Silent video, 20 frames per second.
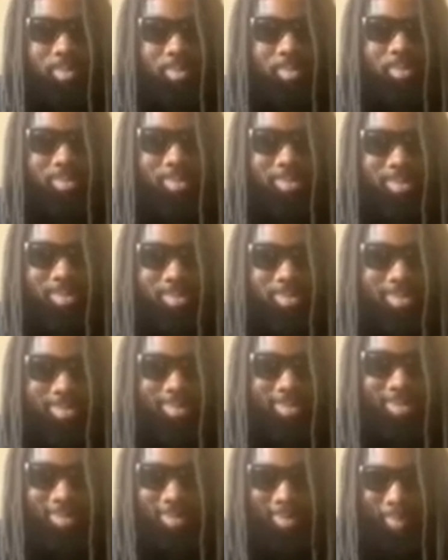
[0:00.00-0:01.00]

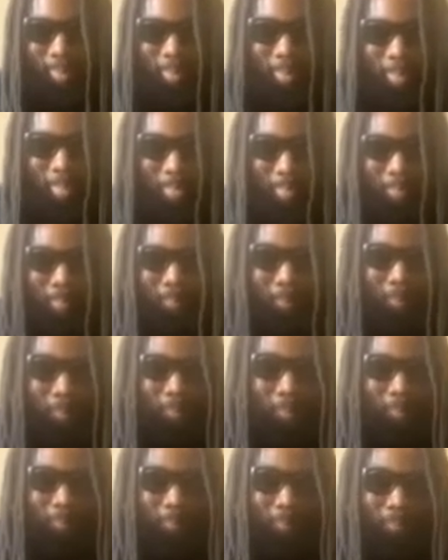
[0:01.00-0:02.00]

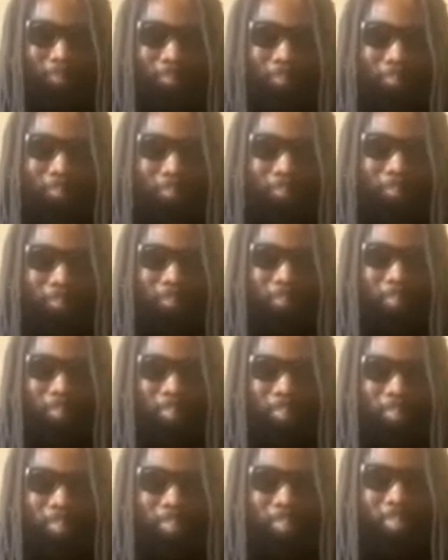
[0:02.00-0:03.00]

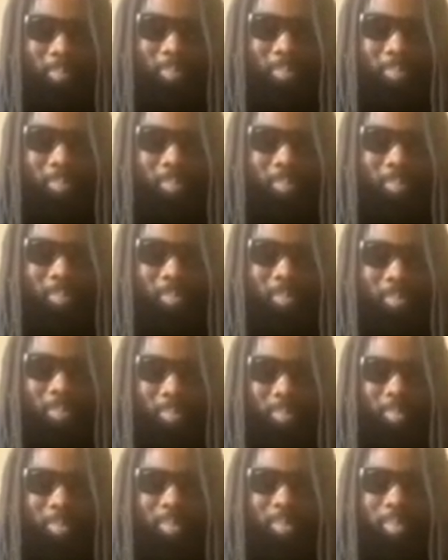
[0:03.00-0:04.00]

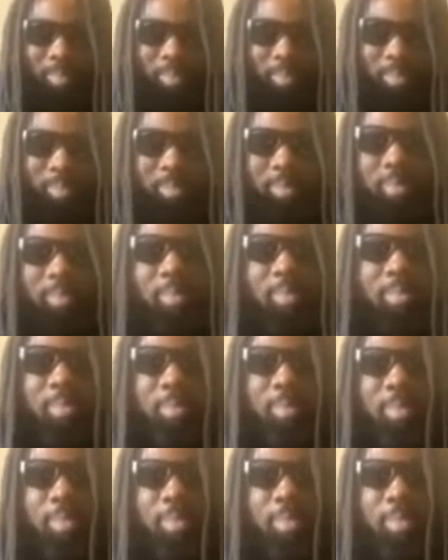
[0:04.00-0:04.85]
[no speech]